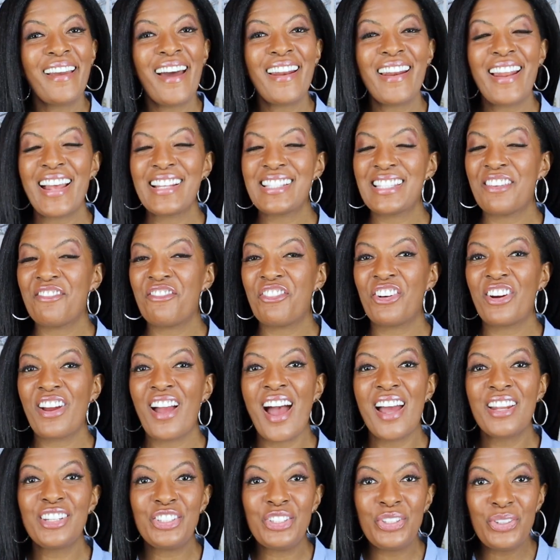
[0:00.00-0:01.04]
god hasn't
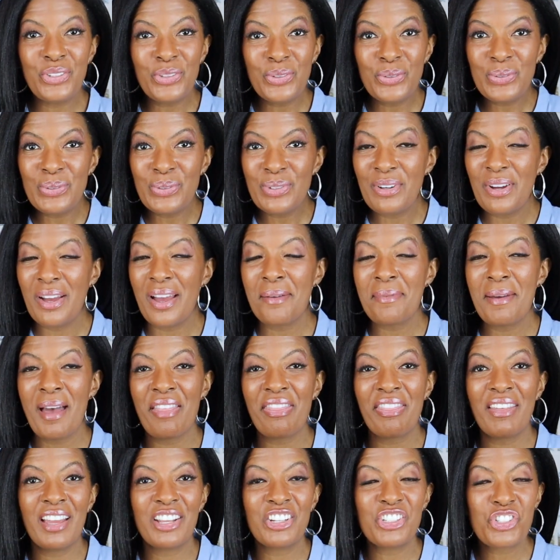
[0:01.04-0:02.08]
forgotten you about
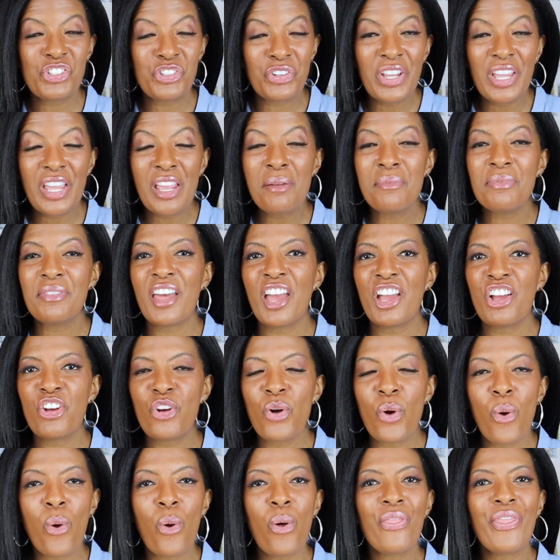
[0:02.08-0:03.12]
that dream that
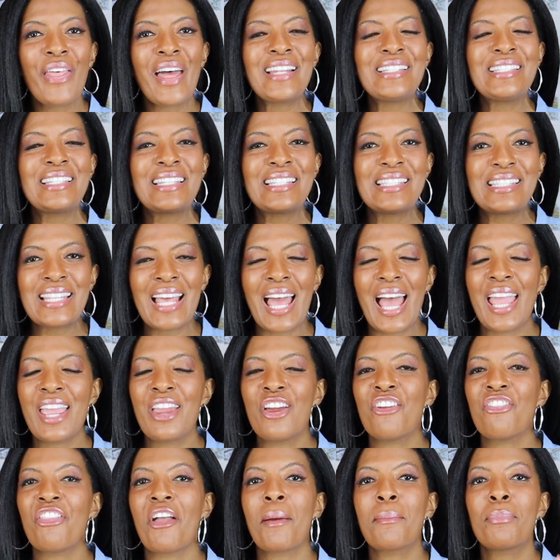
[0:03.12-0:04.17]
goal that
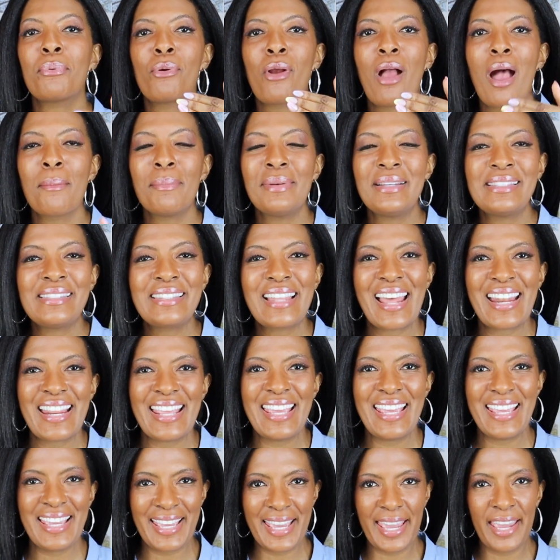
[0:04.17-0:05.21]
desire that promise that
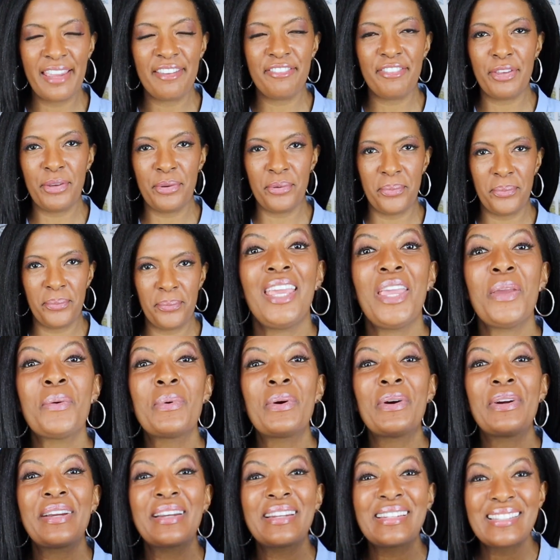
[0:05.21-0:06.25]
he gave you he
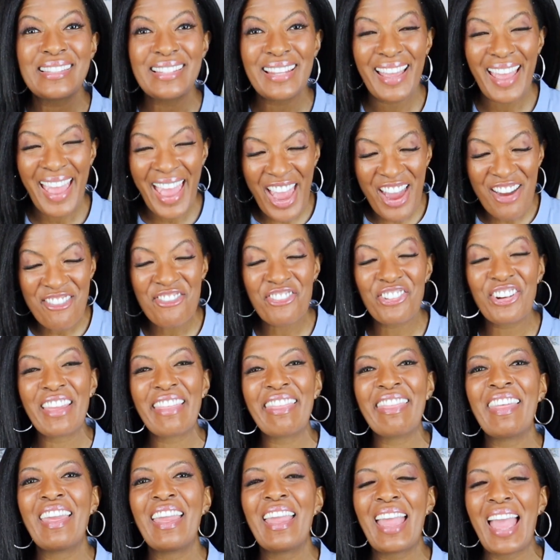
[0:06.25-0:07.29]
works
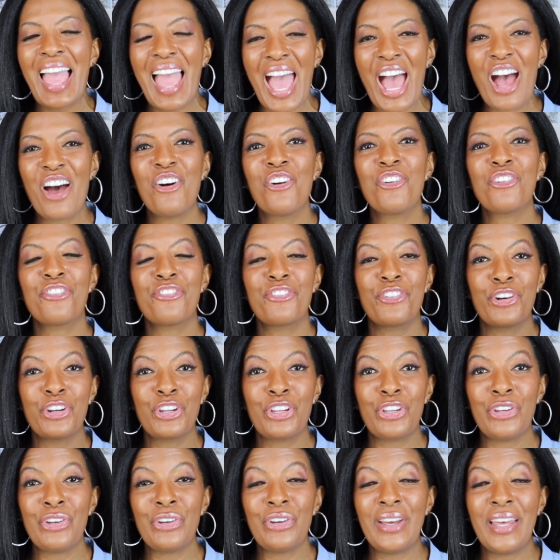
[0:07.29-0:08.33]
everything out for
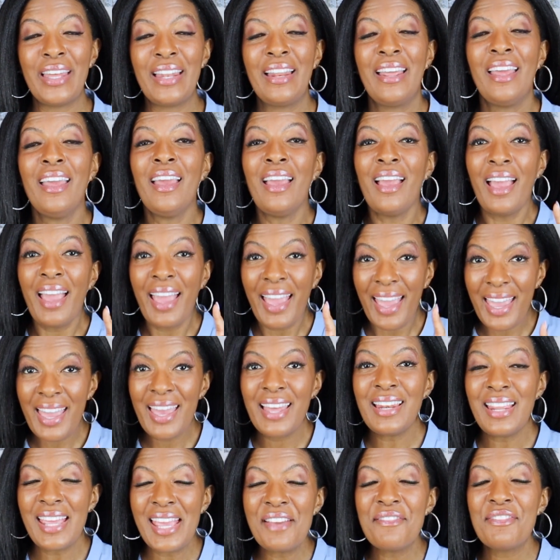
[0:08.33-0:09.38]
good
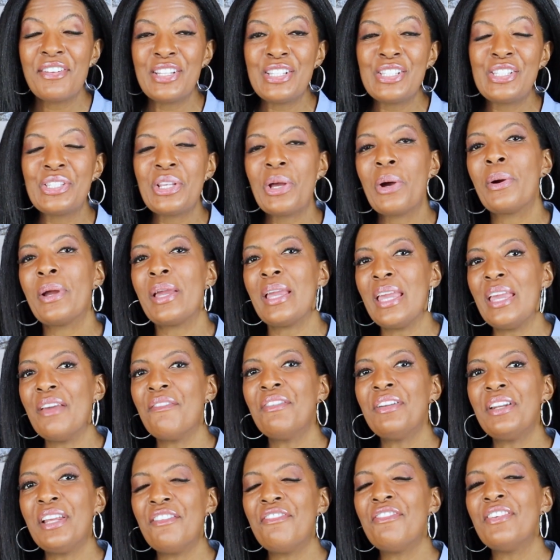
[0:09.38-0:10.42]
and even so
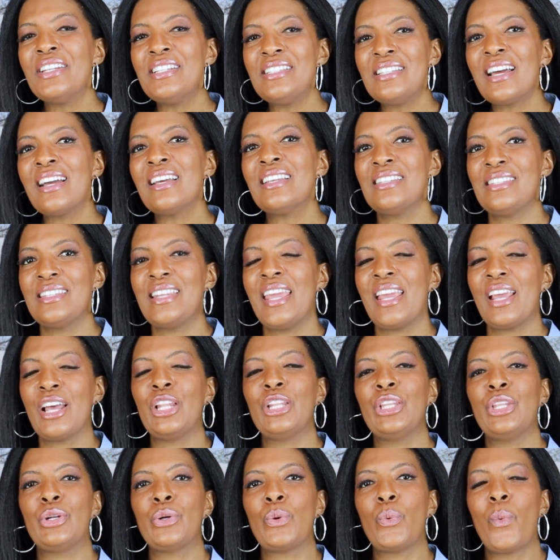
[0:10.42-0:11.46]
even if it does take a
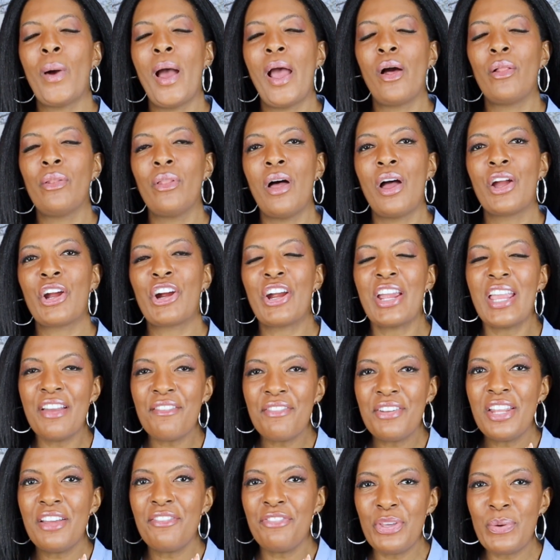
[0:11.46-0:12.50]
little while longer
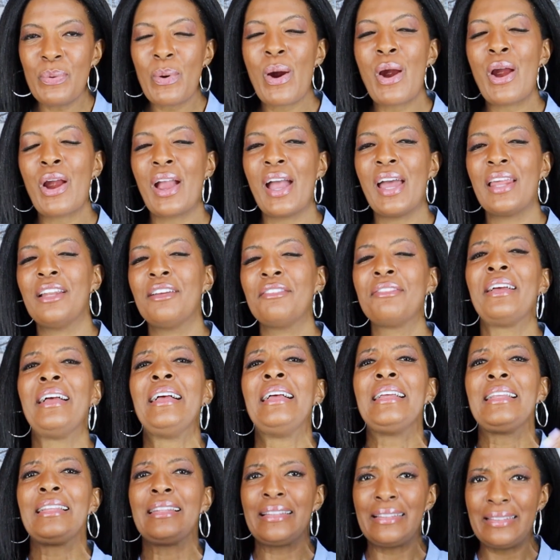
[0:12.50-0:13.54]
even if you are kind of
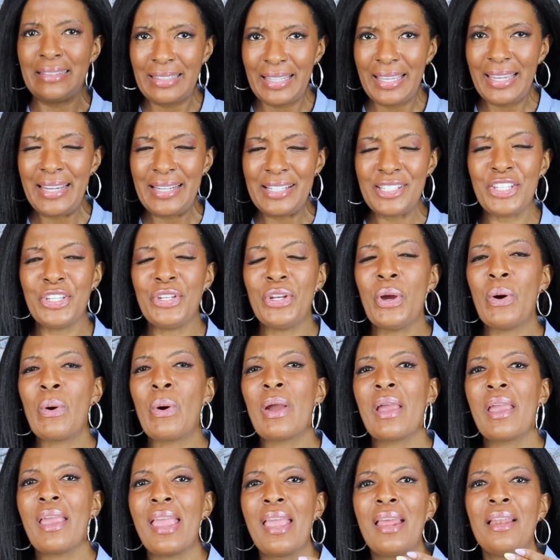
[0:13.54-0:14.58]
late, you know,
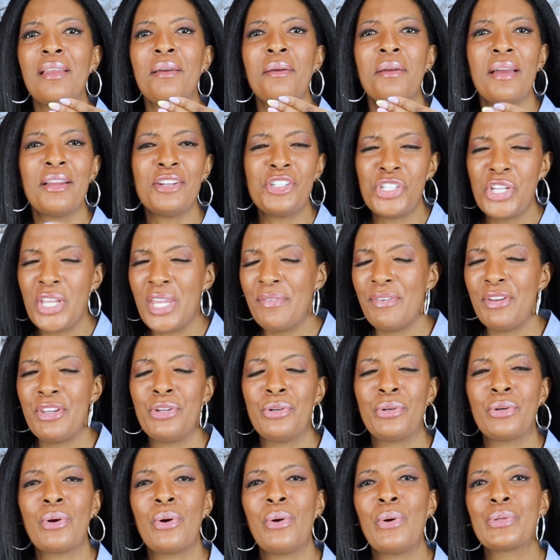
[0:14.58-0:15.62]
in achieving
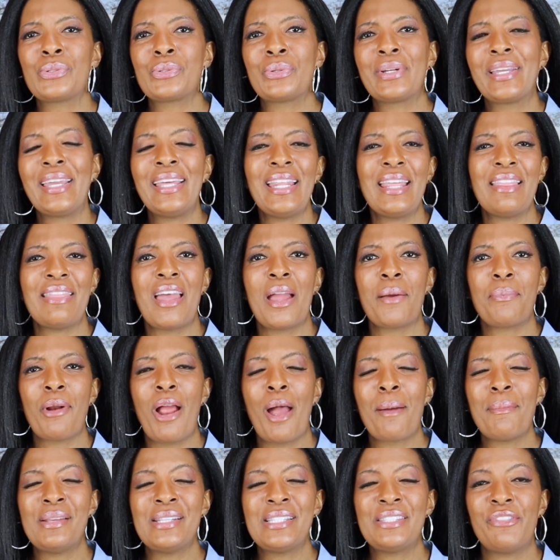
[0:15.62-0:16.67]
your goals or getting that
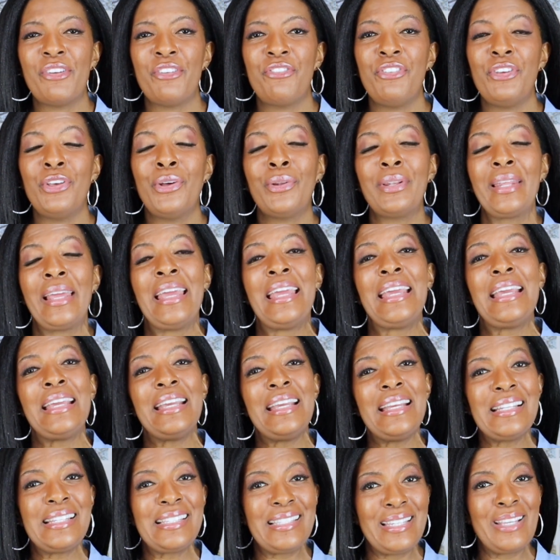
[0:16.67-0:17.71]
promise fulfilled,
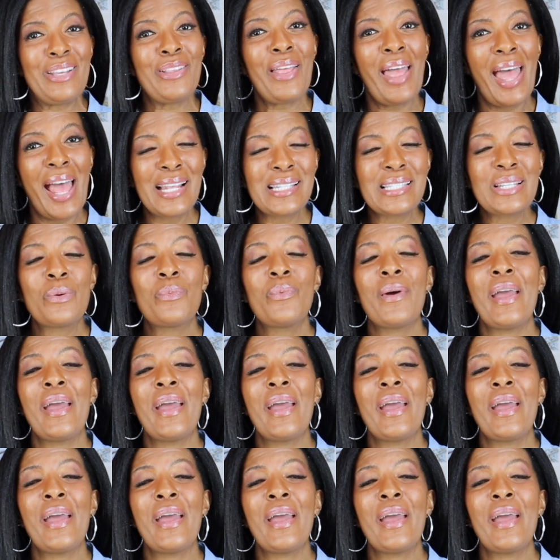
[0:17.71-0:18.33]
he still has a